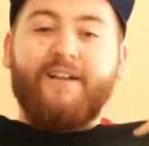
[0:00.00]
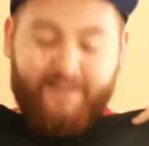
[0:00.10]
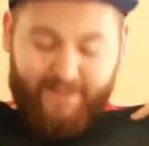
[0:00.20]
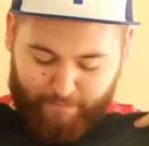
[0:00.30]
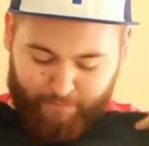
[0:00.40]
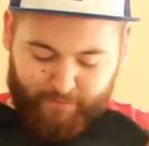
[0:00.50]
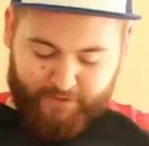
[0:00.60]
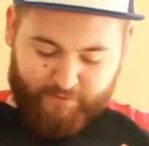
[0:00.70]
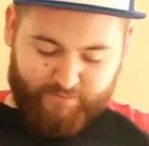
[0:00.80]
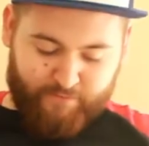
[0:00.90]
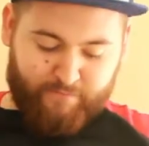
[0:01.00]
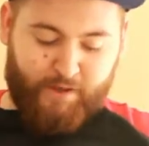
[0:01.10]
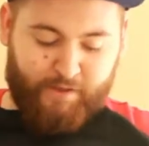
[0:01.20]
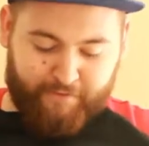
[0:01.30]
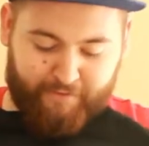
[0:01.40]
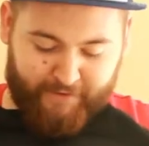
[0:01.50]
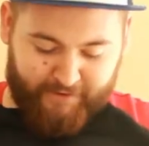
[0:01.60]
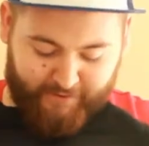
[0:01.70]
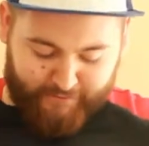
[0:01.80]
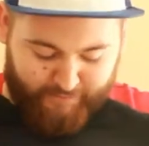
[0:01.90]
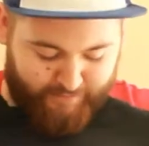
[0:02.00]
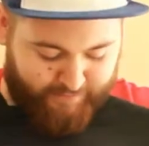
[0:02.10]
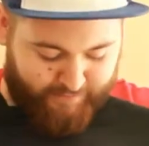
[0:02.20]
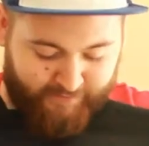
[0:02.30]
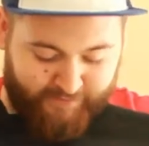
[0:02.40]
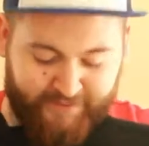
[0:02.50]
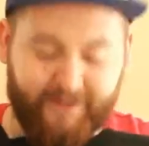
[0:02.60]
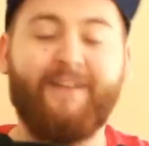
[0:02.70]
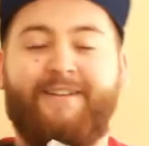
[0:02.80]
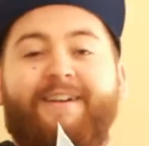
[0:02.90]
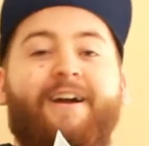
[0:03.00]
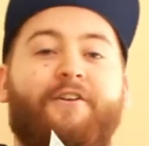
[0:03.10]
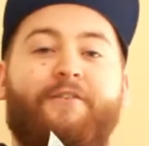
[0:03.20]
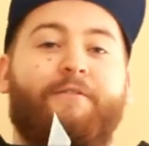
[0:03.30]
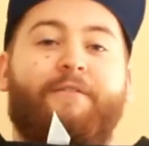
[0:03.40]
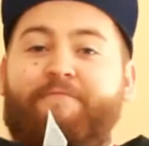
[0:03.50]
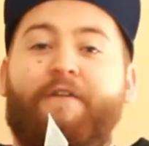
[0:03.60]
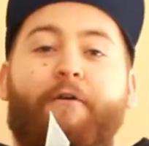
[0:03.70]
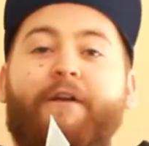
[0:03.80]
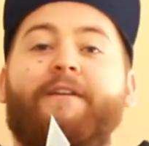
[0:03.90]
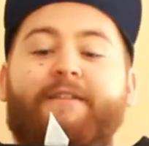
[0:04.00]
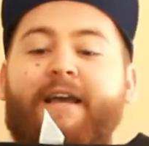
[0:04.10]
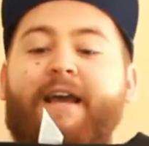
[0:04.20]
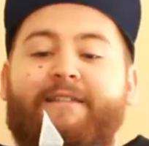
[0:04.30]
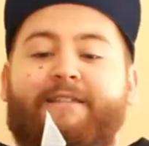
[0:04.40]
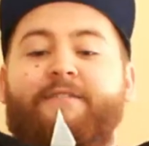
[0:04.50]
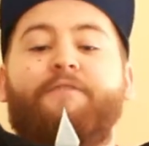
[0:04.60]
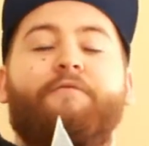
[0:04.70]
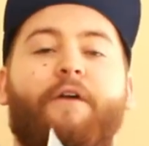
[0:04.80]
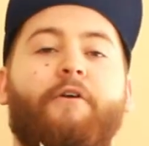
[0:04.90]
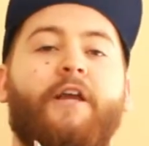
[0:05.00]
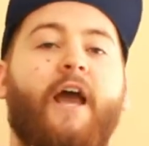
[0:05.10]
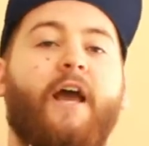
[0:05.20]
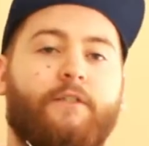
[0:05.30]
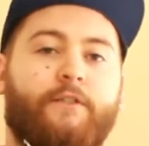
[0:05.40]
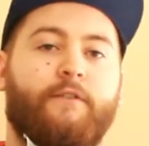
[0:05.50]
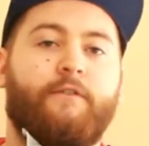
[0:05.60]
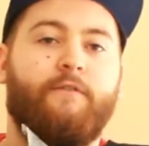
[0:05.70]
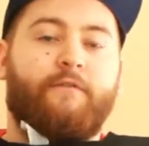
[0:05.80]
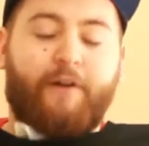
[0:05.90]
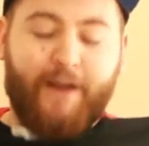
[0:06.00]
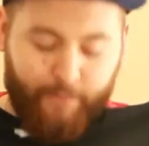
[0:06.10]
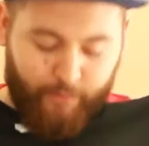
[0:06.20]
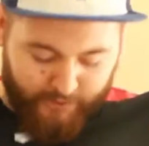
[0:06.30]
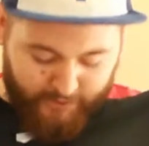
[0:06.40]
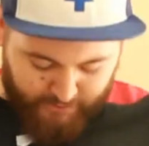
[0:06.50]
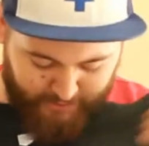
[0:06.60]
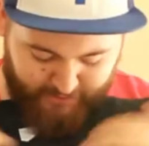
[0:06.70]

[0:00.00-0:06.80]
That miserable motherfucker. Very yes. Very happy with this.